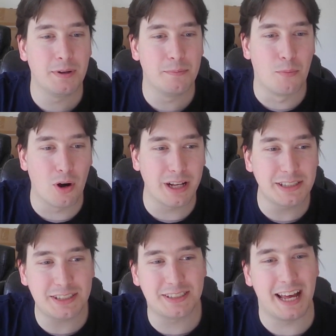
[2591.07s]

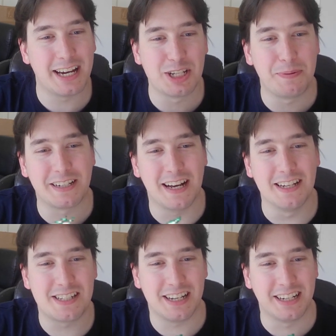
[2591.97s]
Mortis, that is
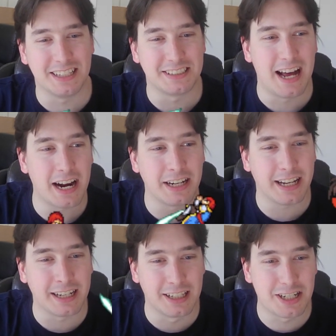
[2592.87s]
because it is not an
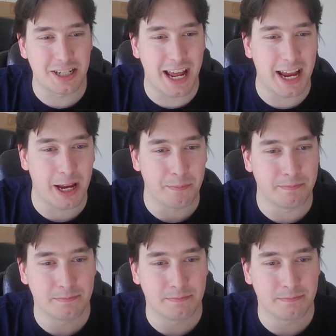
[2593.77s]
English name.